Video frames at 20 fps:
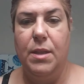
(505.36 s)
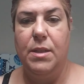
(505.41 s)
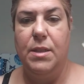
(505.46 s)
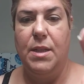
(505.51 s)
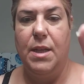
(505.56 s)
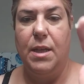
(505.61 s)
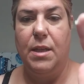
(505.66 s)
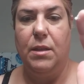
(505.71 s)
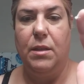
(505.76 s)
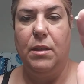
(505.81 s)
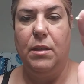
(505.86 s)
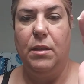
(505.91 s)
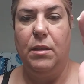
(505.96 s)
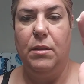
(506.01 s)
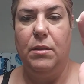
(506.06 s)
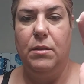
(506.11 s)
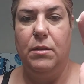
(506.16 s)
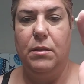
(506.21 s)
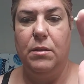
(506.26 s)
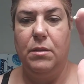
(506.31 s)
take a
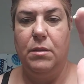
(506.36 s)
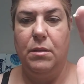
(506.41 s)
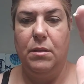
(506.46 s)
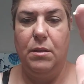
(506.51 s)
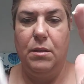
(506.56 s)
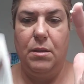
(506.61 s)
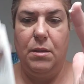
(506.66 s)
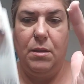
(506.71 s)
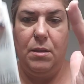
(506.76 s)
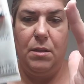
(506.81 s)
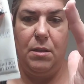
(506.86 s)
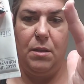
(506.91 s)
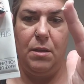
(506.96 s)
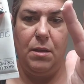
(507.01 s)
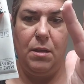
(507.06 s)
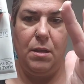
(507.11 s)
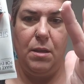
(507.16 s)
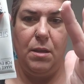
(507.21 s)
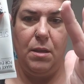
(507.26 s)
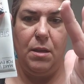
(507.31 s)
little
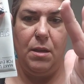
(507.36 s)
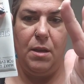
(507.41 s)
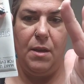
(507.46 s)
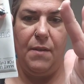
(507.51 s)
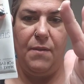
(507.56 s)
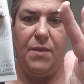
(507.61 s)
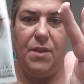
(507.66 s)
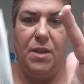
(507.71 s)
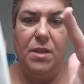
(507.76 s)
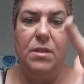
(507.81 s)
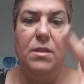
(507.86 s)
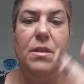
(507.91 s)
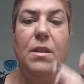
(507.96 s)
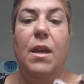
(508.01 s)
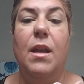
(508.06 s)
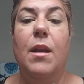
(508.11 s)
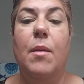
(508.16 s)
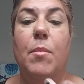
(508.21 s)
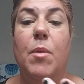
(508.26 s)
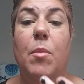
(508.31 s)
of this,
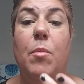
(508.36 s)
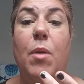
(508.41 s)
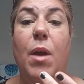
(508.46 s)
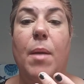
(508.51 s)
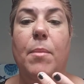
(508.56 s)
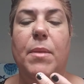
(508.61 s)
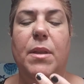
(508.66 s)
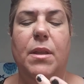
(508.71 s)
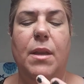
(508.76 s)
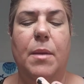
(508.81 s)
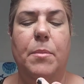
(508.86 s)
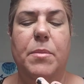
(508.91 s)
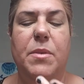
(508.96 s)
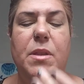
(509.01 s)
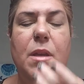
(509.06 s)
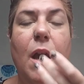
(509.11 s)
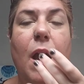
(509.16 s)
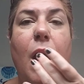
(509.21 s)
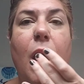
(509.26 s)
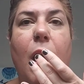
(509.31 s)
and I'm going to prime the lips.